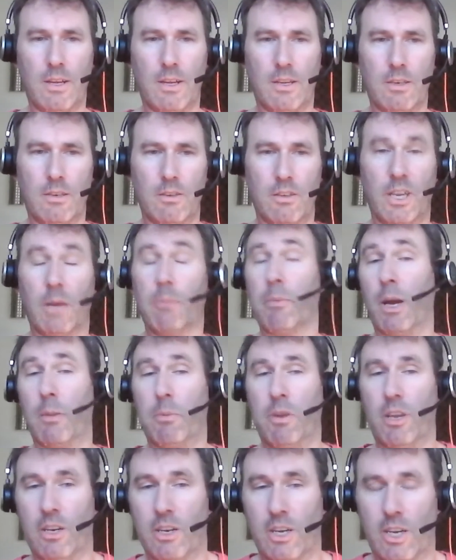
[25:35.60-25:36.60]
yeah, maybe
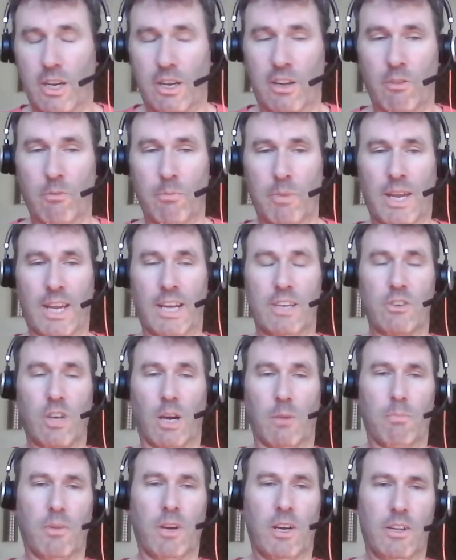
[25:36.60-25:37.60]
you need to give them a heads up.
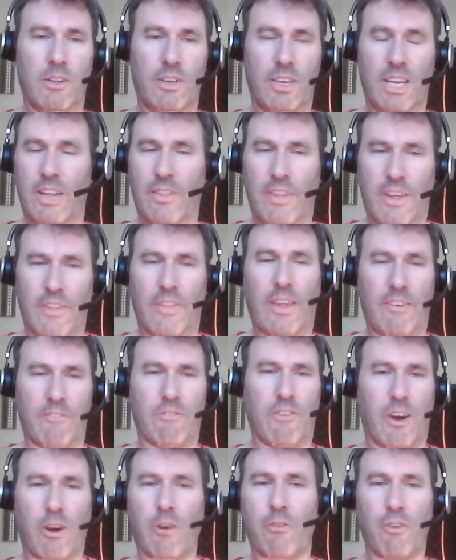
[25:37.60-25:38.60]
Yeah, that
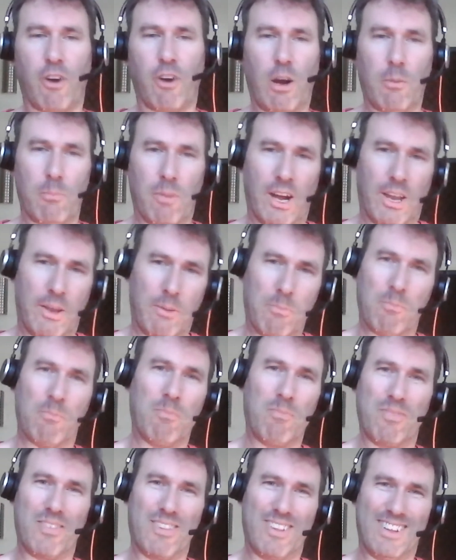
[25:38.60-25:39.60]
verify button
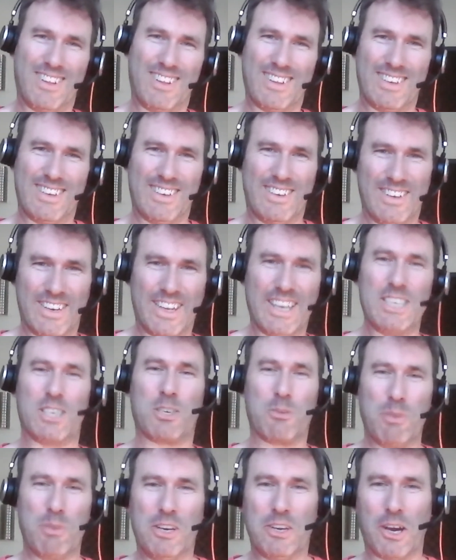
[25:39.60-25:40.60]
needs to
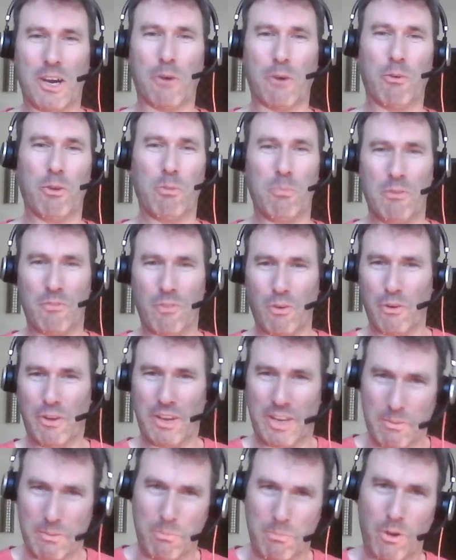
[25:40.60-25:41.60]
be dealt with before you
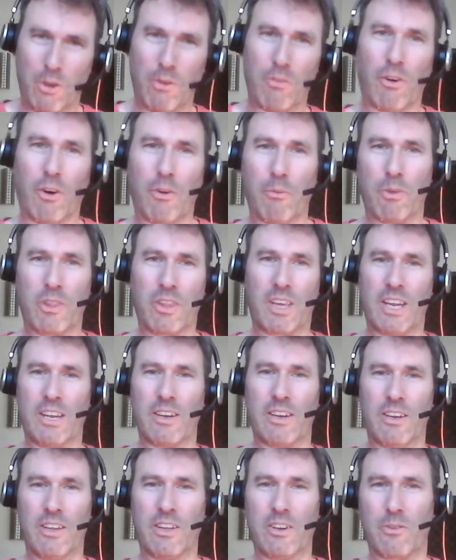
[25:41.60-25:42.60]
can move on with getting
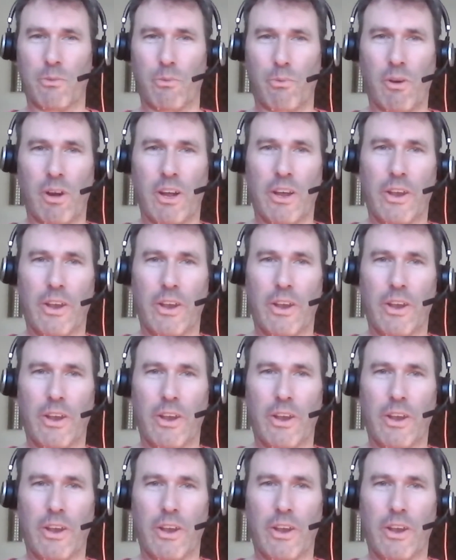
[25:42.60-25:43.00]
that to run.